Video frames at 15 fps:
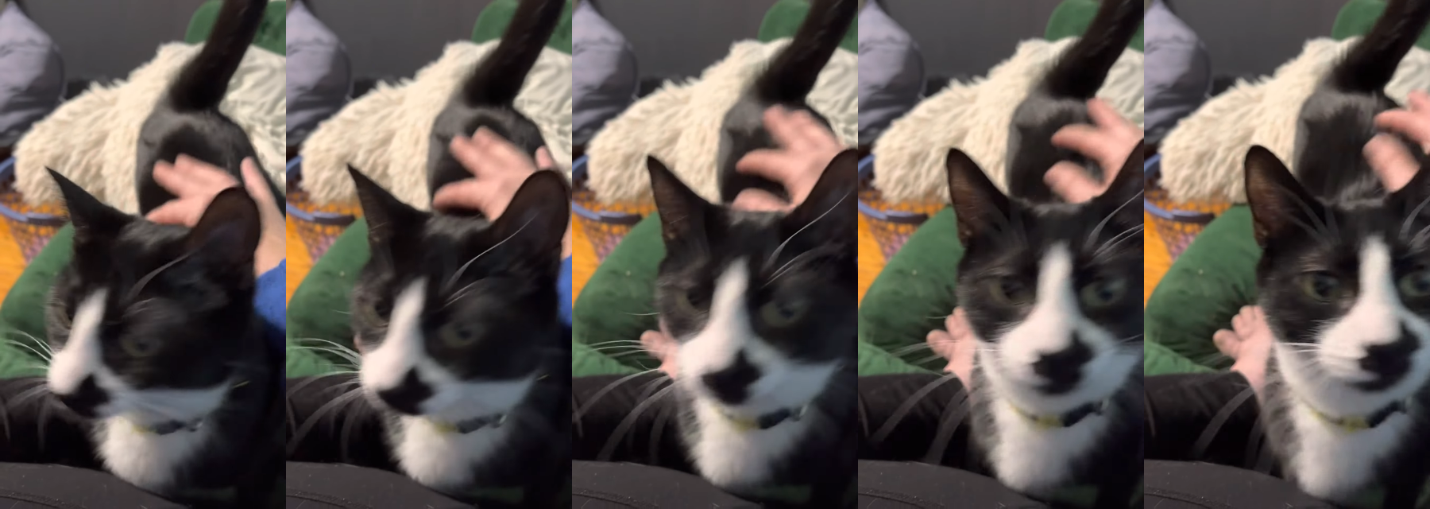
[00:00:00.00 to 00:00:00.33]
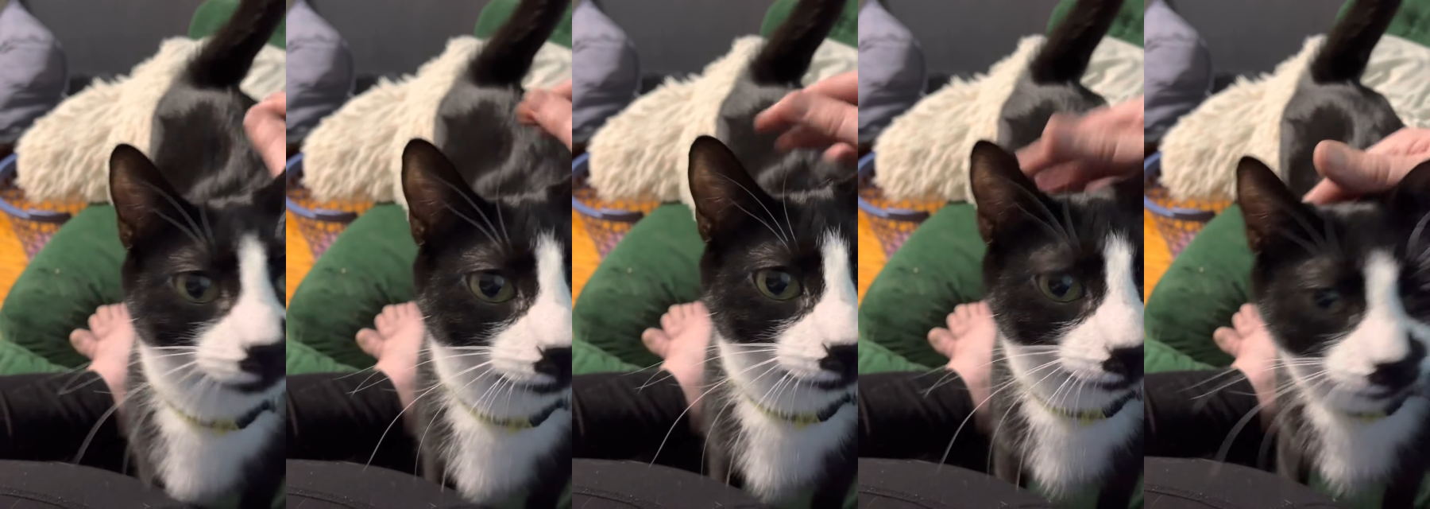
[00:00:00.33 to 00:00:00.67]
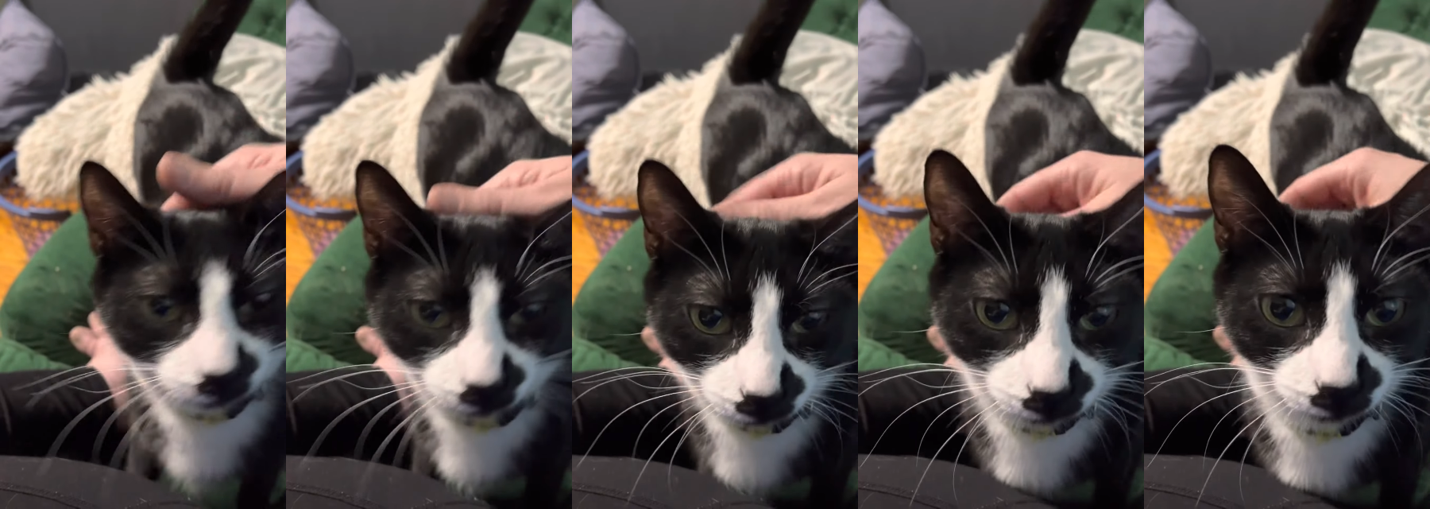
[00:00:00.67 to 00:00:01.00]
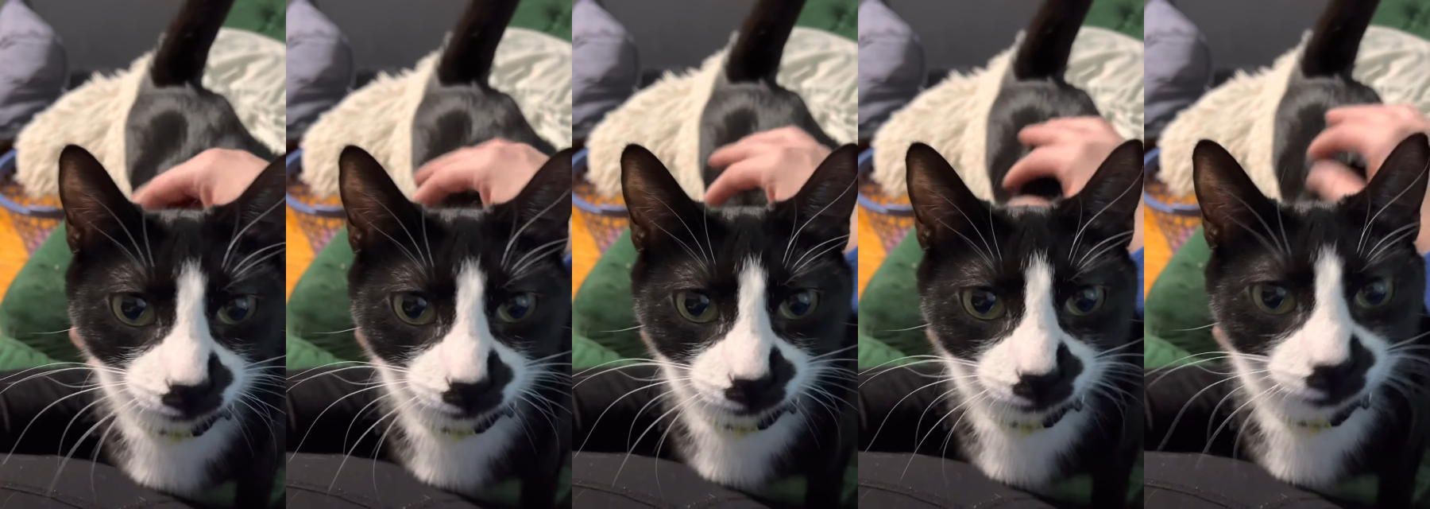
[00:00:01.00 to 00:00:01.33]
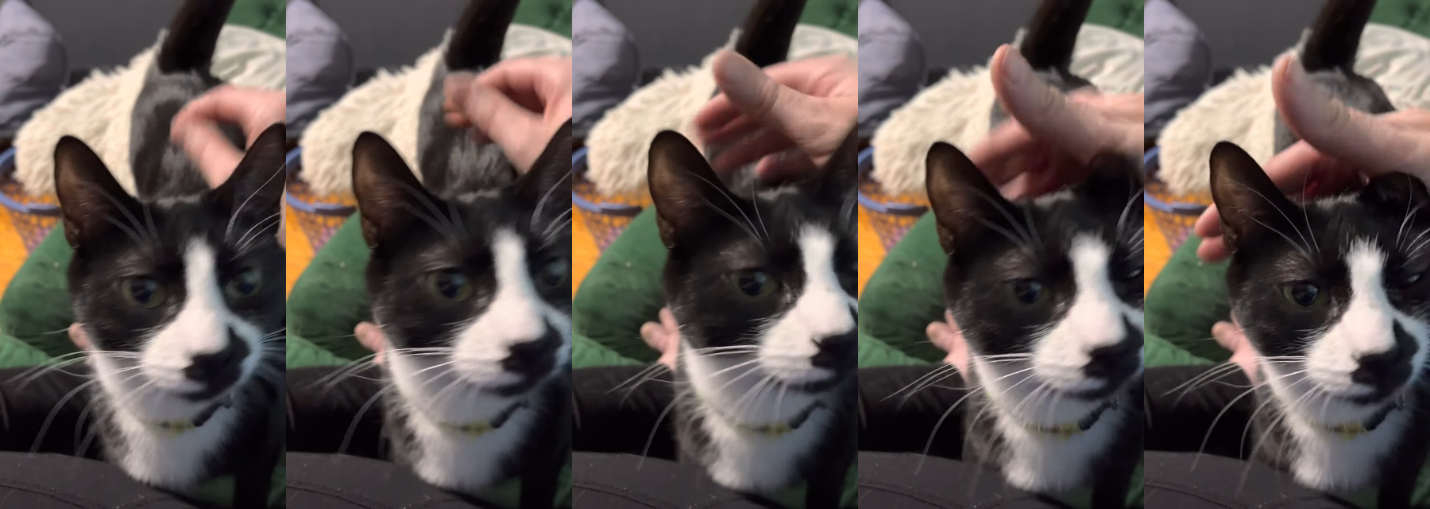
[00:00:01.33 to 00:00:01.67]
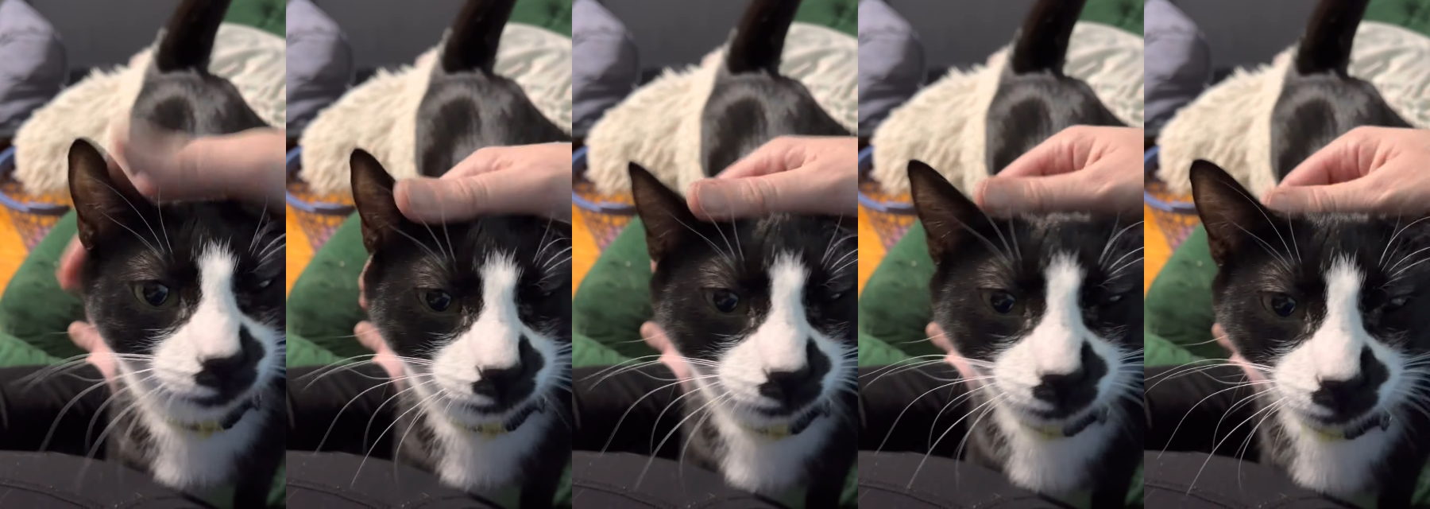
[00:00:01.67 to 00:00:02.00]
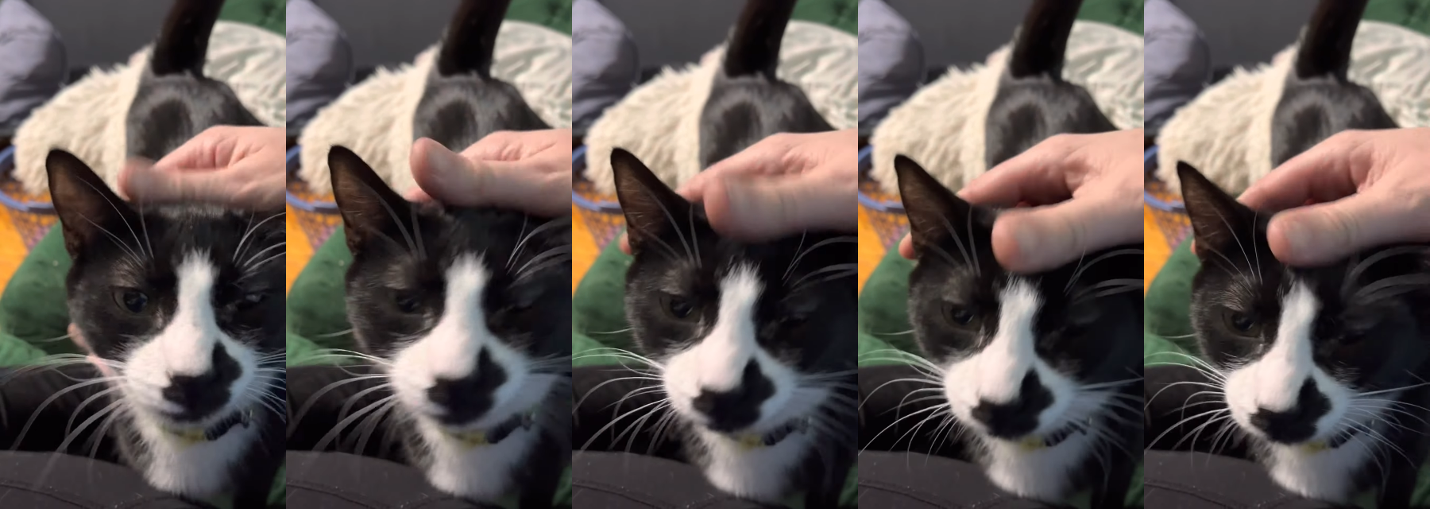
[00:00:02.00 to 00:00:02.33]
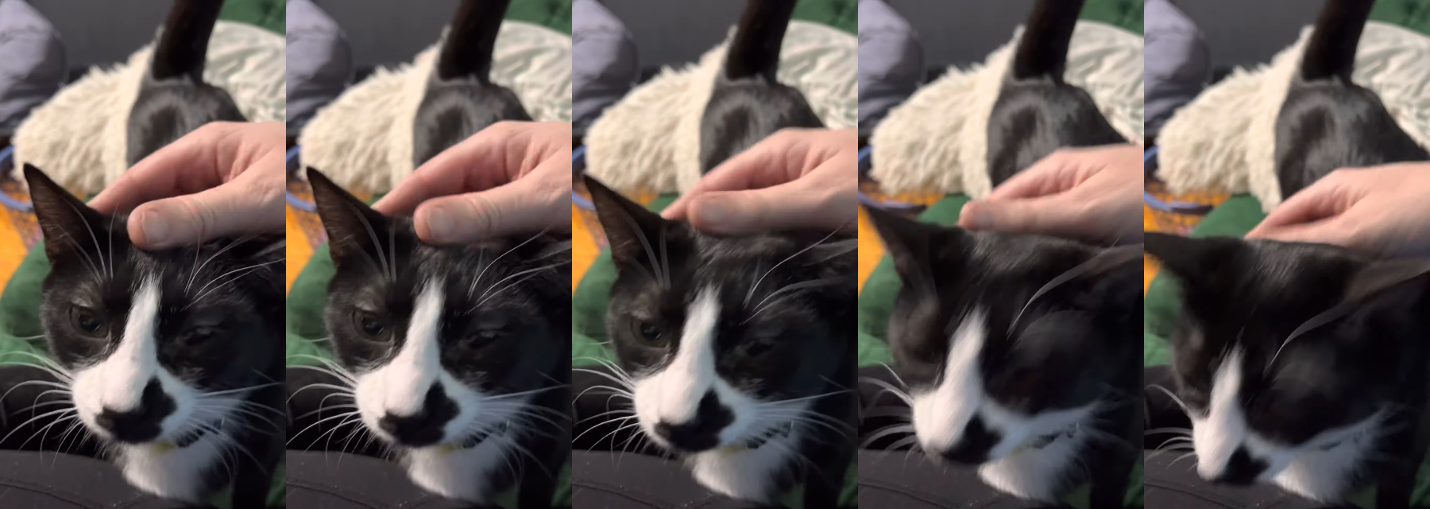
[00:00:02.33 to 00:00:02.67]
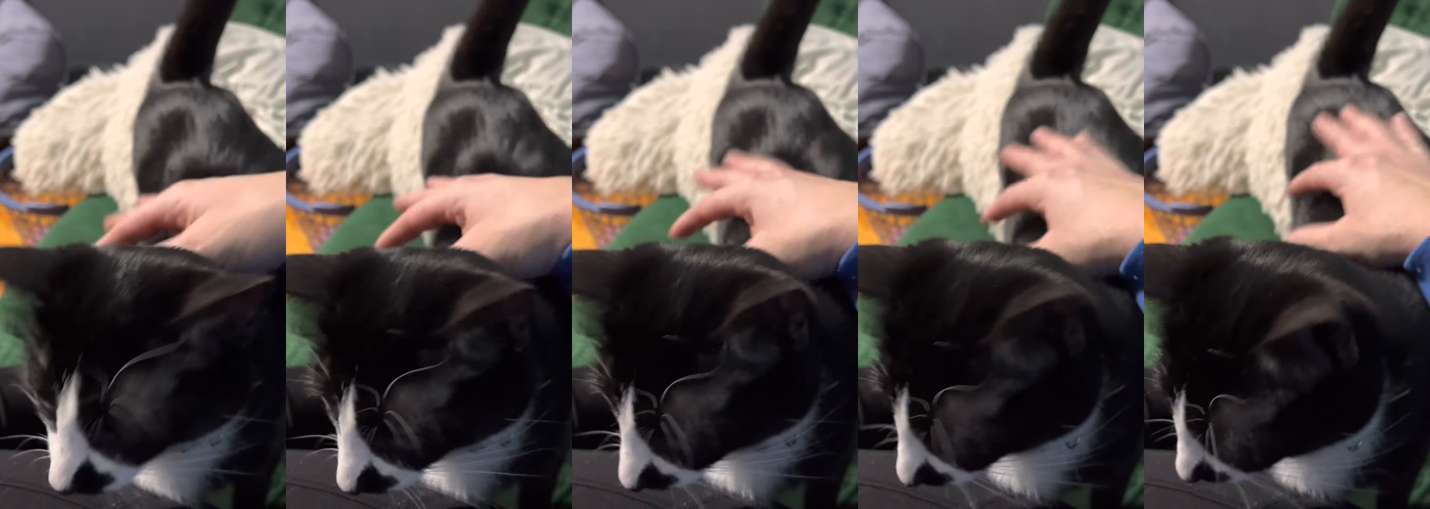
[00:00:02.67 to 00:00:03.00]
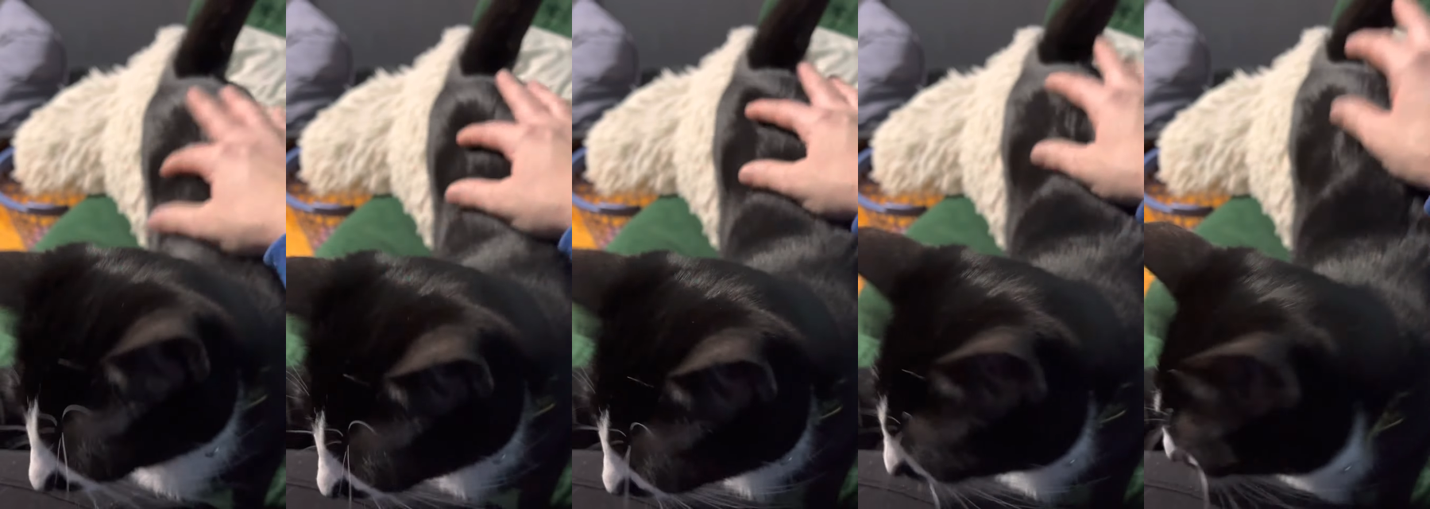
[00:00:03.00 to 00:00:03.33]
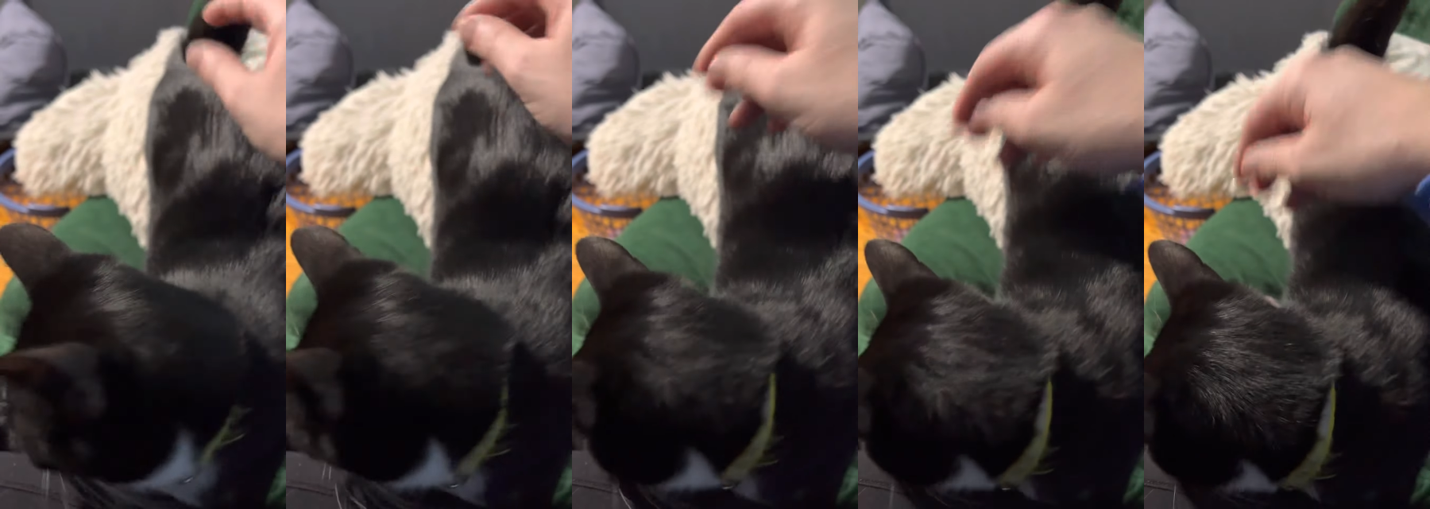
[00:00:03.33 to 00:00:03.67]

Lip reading: (no speaker visible)